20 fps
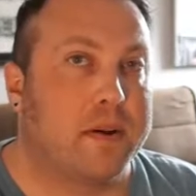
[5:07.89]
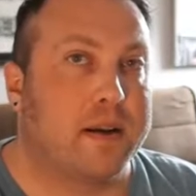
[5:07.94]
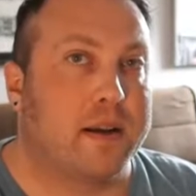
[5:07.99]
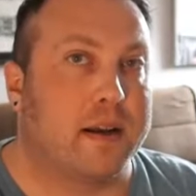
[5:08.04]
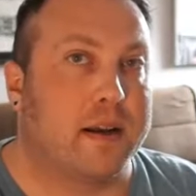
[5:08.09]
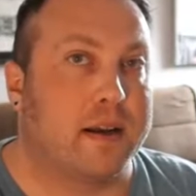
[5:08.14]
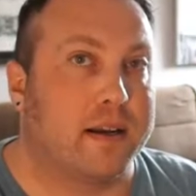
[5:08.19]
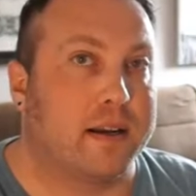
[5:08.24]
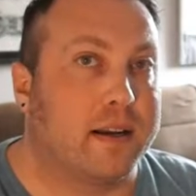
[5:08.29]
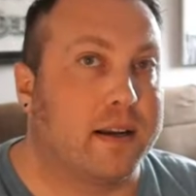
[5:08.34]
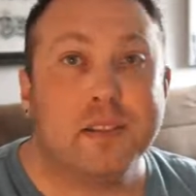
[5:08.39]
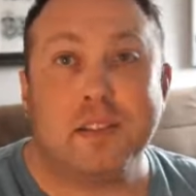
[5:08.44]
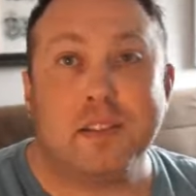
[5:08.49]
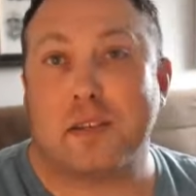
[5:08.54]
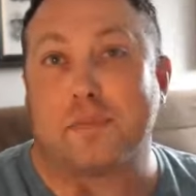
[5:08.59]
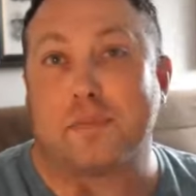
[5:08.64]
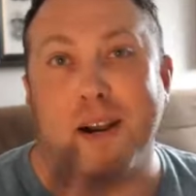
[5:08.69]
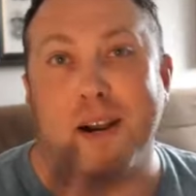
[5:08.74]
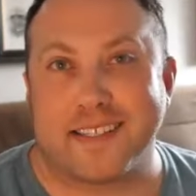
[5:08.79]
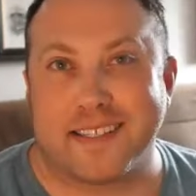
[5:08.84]

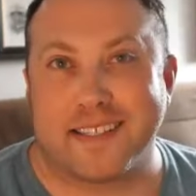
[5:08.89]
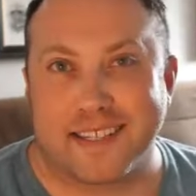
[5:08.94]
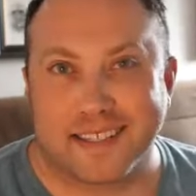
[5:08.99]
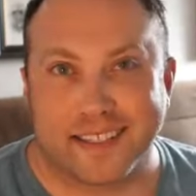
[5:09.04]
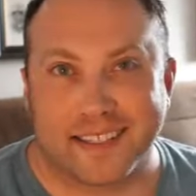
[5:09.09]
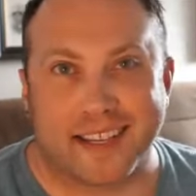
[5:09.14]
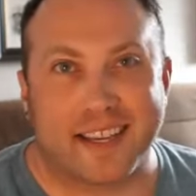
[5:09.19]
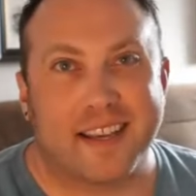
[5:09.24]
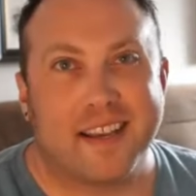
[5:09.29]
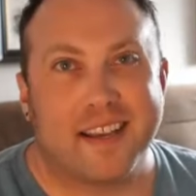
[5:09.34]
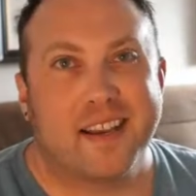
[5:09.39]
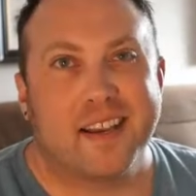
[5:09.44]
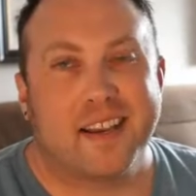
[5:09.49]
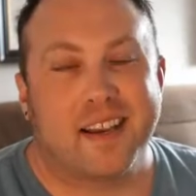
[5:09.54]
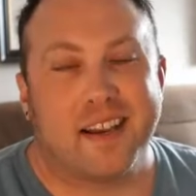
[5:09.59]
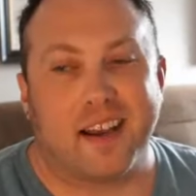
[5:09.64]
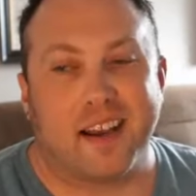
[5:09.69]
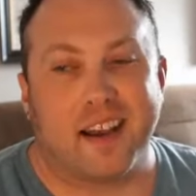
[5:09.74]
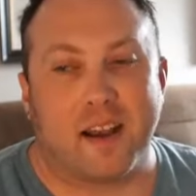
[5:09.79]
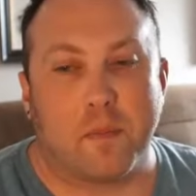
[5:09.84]
unsurprisingly,
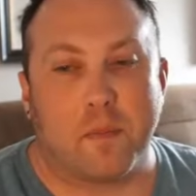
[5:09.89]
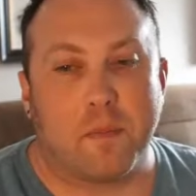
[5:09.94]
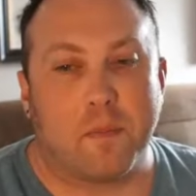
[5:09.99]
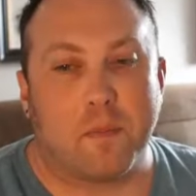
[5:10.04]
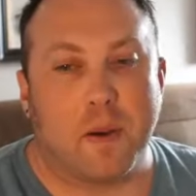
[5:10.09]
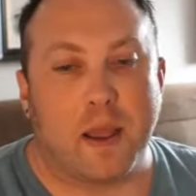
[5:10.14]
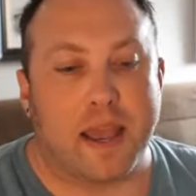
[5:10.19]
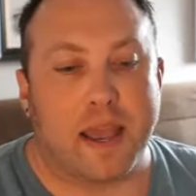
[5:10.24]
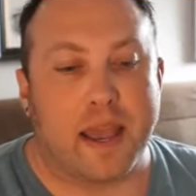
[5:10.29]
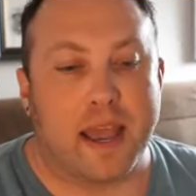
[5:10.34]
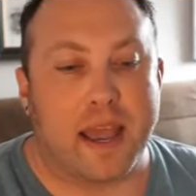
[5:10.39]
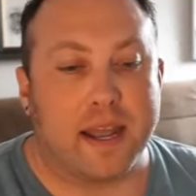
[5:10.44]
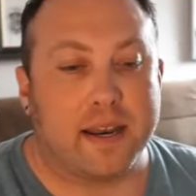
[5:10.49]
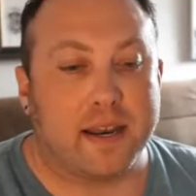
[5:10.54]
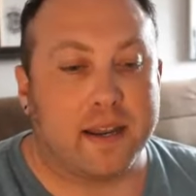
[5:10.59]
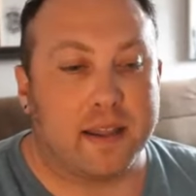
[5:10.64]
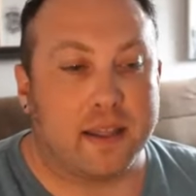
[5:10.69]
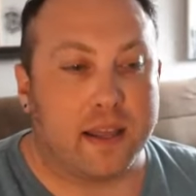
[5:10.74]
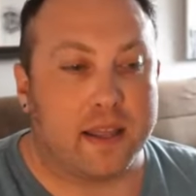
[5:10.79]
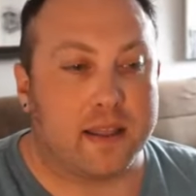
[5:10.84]
and
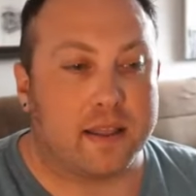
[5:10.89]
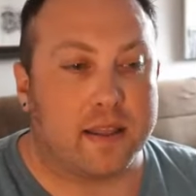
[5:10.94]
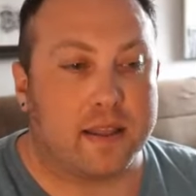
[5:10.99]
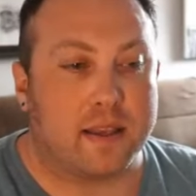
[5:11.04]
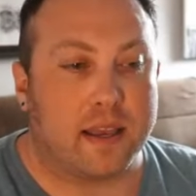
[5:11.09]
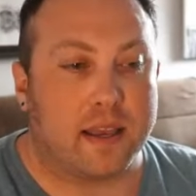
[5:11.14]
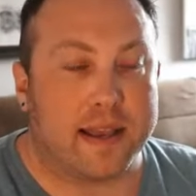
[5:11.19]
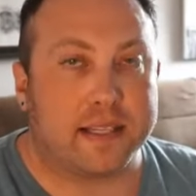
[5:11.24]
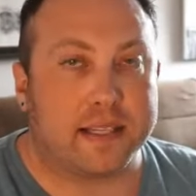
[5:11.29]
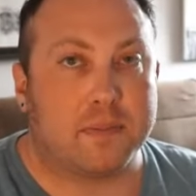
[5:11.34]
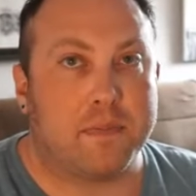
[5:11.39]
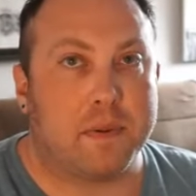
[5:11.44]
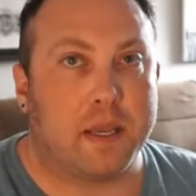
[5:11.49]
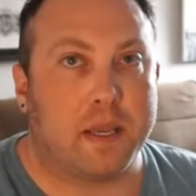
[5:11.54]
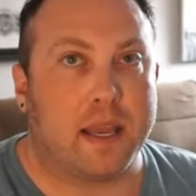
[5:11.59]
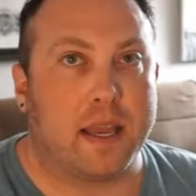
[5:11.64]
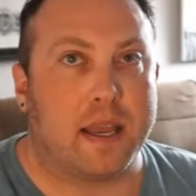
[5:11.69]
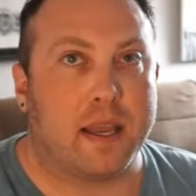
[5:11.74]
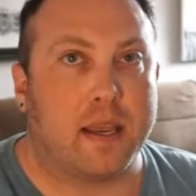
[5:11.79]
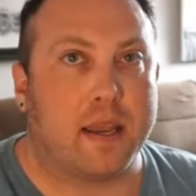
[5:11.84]
that the
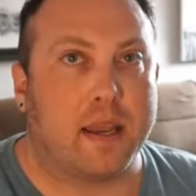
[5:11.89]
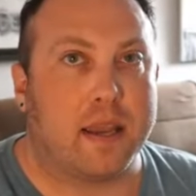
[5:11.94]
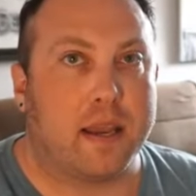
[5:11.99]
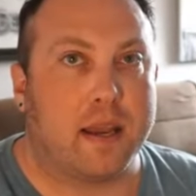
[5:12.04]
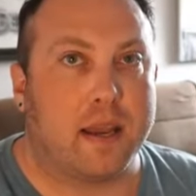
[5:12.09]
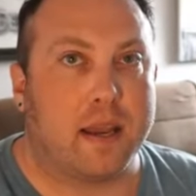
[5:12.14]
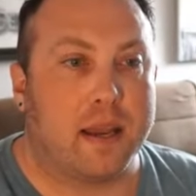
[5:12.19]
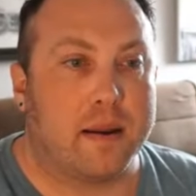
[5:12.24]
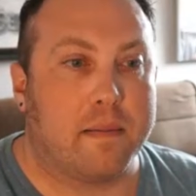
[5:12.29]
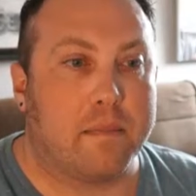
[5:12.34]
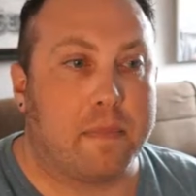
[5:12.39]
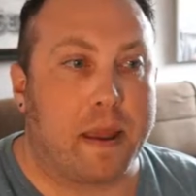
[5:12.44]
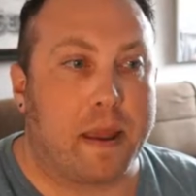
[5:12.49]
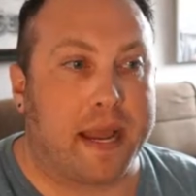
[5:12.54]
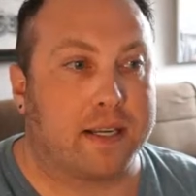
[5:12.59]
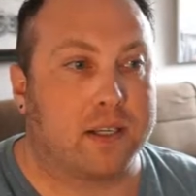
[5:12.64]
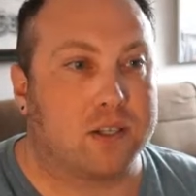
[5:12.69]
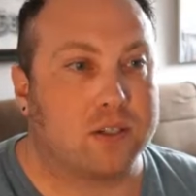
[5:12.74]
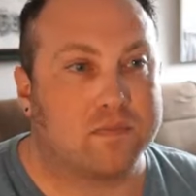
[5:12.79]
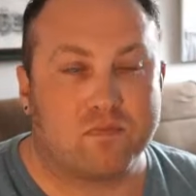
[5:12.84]
SBA and
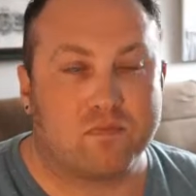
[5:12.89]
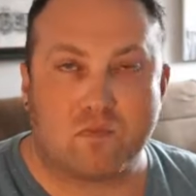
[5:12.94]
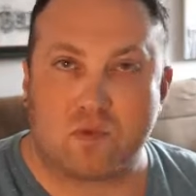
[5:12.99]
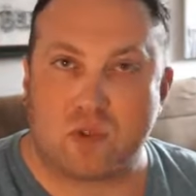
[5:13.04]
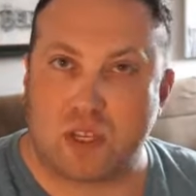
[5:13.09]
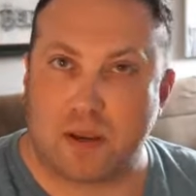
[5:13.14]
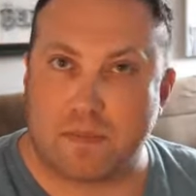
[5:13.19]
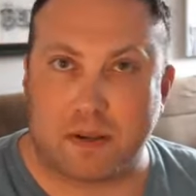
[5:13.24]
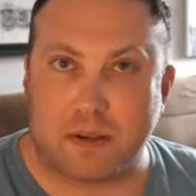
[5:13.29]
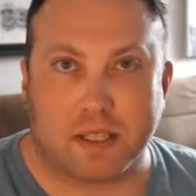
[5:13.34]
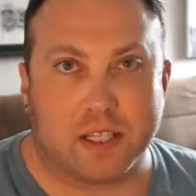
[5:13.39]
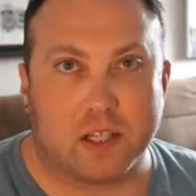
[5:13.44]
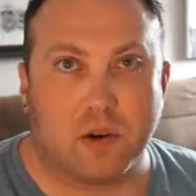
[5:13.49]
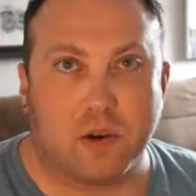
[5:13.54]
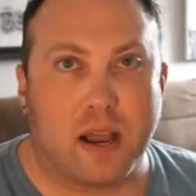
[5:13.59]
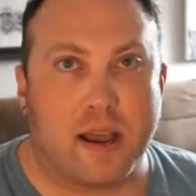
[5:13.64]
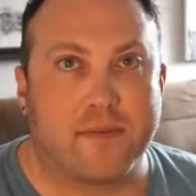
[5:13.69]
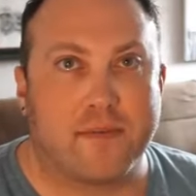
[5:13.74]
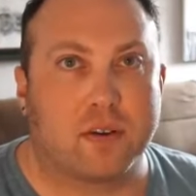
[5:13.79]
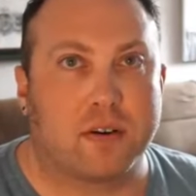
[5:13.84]
banks typically don't
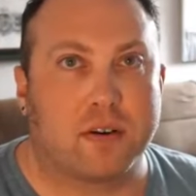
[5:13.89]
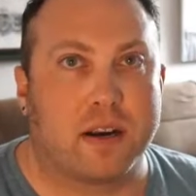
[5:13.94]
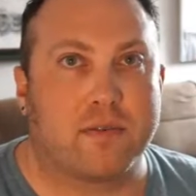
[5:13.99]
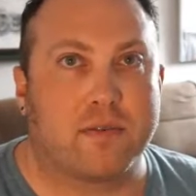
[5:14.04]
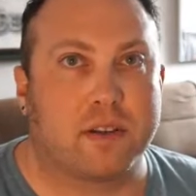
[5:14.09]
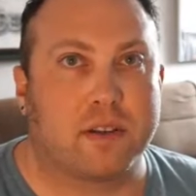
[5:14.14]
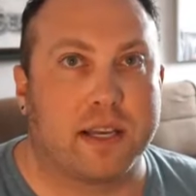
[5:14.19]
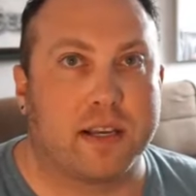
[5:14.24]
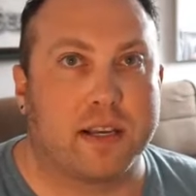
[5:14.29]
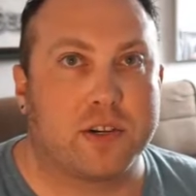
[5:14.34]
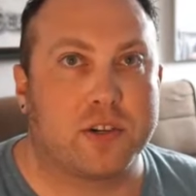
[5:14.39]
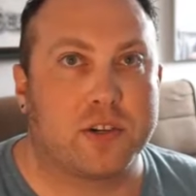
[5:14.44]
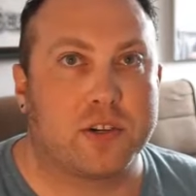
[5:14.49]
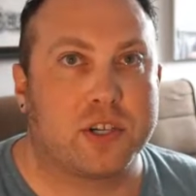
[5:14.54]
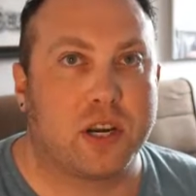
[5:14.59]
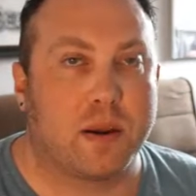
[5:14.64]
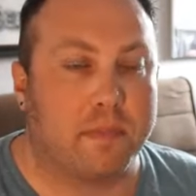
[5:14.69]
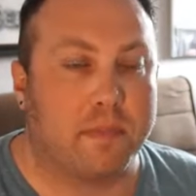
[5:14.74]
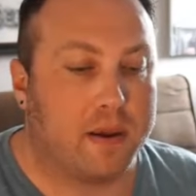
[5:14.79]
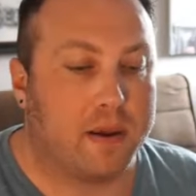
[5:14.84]
have a great
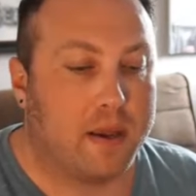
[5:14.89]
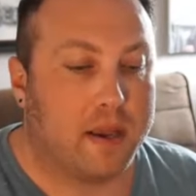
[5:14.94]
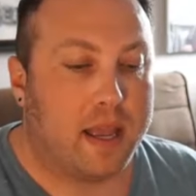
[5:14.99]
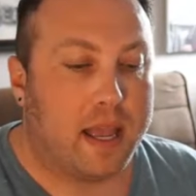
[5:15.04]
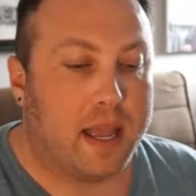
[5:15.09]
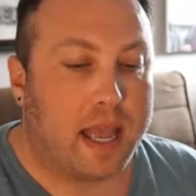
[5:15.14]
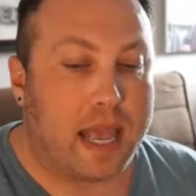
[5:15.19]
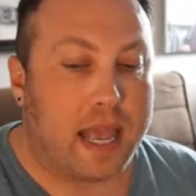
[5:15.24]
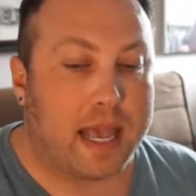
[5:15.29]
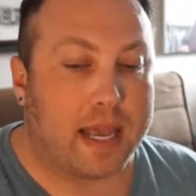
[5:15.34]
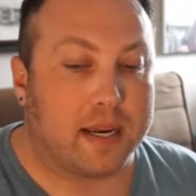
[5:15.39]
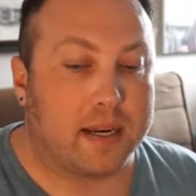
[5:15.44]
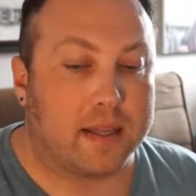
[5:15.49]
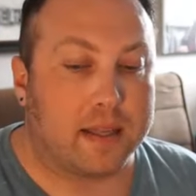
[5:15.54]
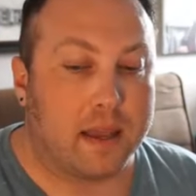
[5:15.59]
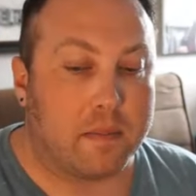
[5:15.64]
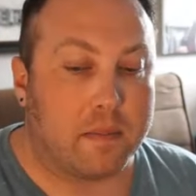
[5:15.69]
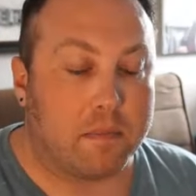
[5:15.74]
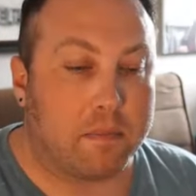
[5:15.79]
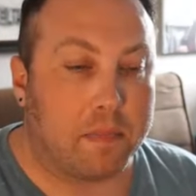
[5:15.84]
relationship, and
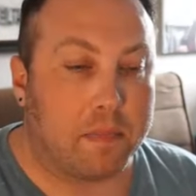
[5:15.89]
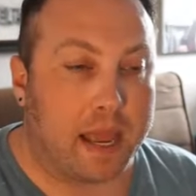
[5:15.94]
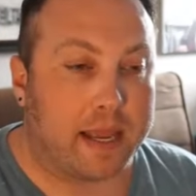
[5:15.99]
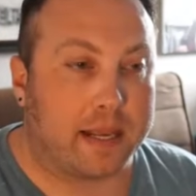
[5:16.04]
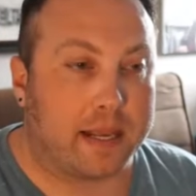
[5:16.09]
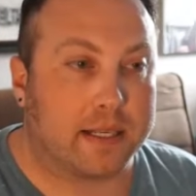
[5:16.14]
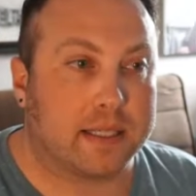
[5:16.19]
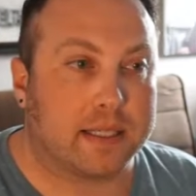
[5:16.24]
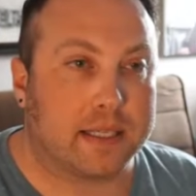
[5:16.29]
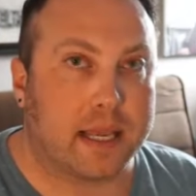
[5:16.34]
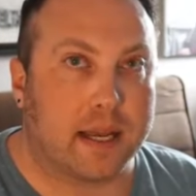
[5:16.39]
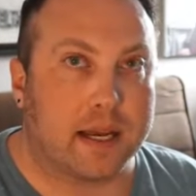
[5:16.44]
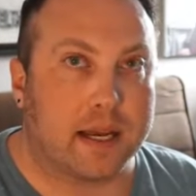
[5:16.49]
that banks